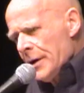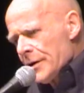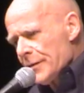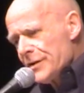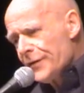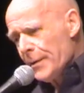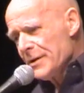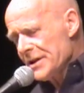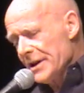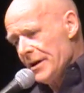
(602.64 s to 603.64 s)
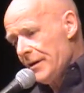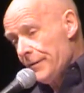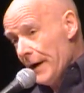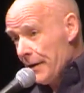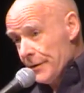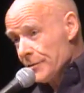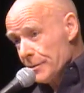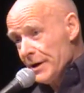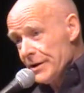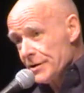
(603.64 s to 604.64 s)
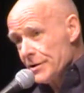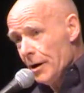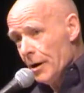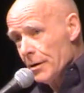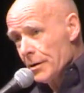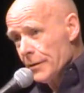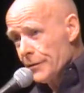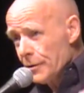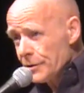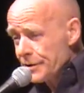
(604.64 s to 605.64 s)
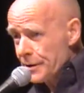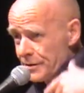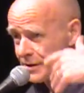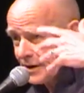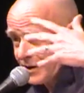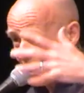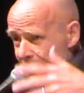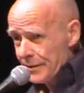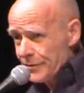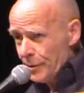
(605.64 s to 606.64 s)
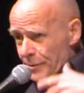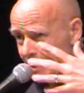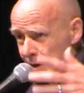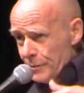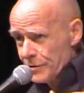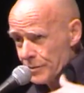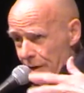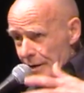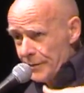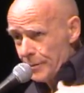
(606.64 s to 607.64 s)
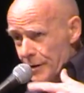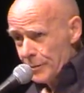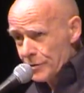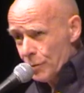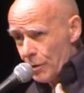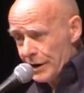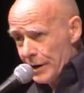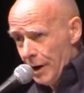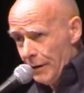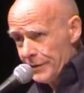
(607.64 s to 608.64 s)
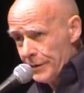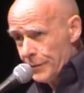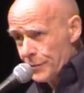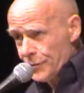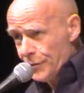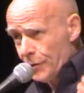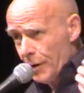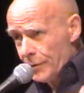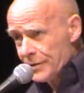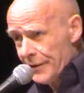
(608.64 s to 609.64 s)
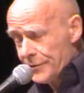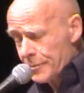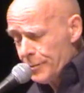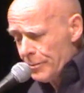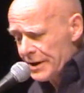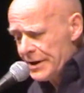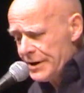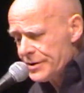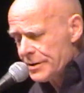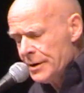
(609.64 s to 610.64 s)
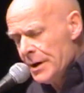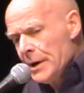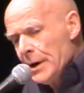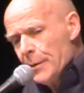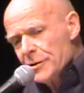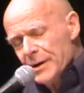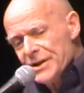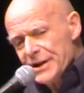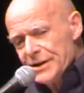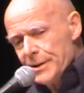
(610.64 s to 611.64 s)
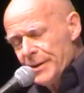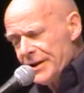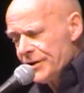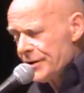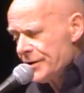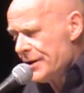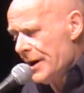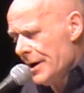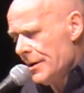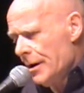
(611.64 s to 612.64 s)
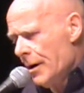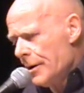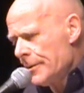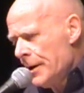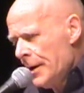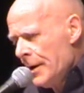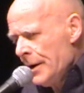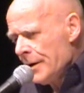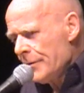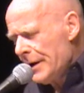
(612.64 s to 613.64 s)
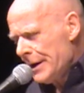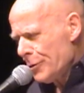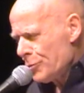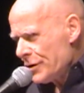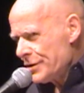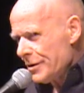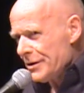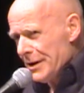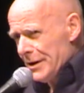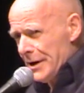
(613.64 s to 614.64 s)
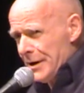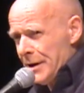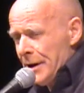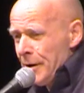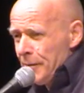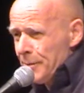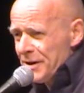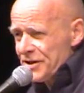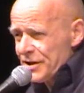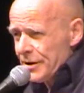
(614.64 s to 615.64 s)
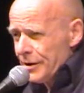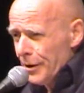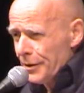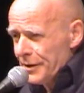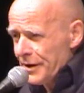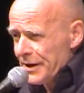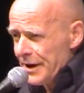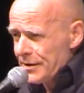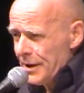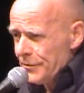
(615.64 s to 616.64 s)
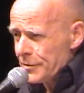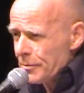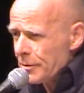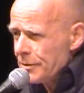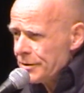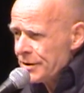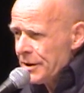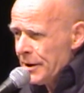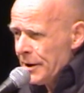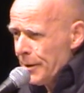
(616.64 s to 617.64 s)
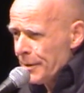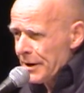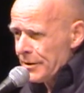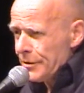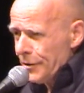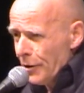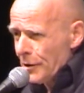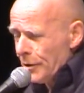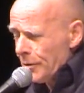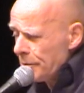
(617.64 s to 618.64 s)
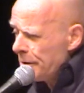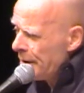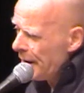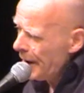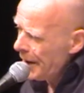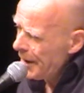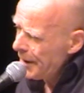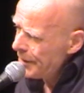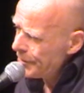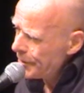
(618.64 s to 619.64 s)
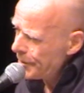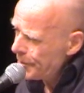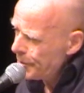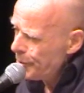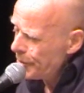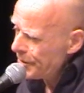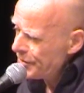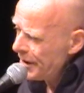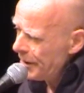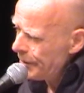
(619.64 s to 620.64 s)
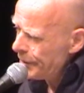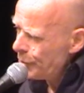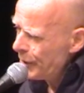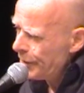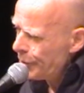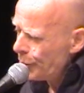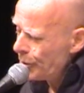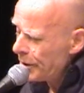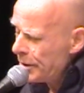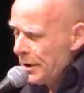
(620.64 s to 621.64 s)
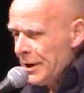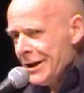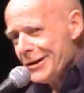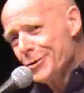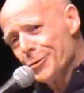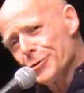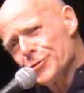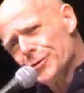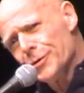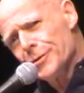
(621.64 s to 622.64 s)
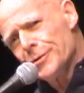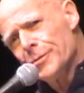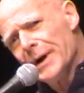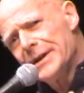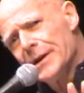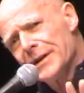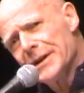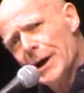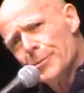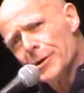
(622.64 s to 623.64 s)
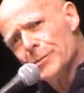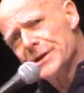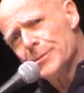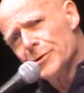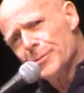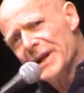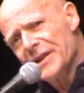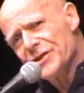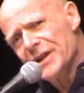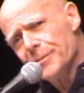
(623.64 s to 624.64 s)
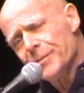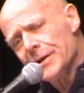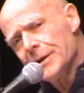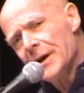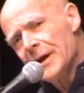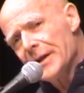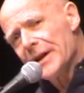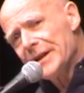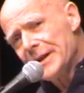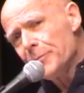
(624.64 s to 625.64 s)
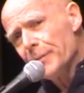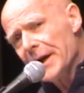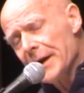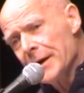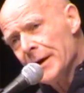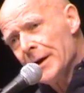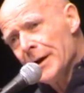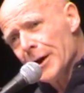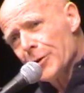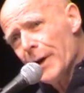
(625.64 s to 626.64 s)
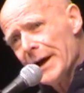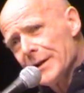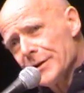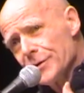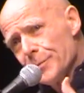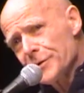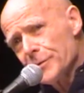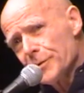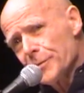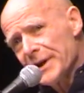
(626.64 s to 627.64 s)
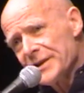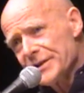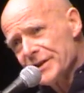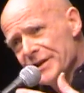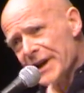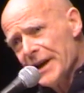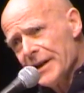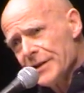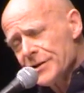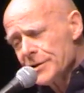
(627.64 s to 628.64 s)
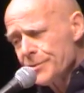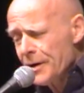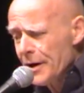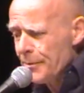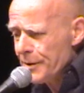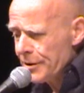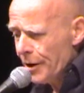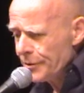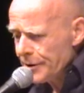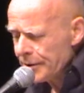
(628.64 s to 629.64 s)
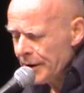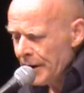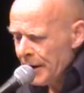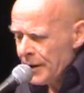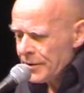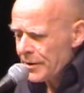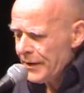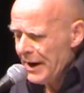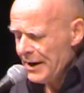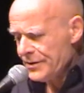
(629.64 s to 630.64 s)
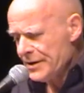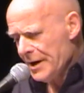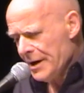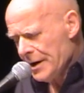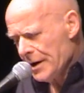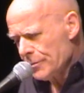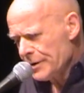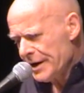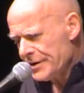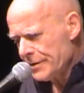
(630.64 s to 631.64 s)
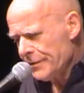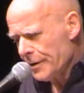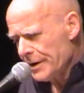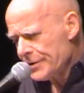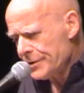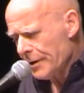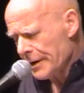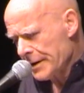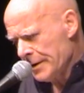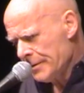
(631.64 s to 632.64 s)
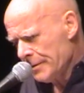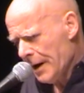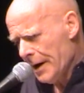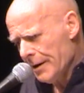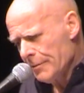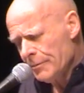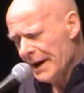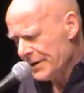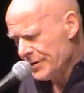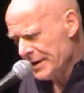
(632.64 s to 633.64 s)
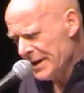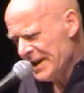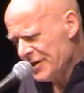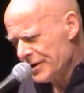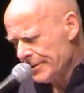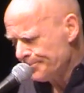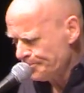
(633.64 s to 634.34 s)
Sort of it's famously 5,000 pages long. Of course, there was an executive summary, which is what everybody was working off in the first few hours after publication. It was about 60 pages long. And really, it wasn't until you were able to sit down in the days afterwards and begin to download sort of the report itself and read through it that you understood why David Cameron was able to make the statement that he did make, and why in the subsequent weeks, as I say, this has been touted sort of as an occasion for historic reconciliation.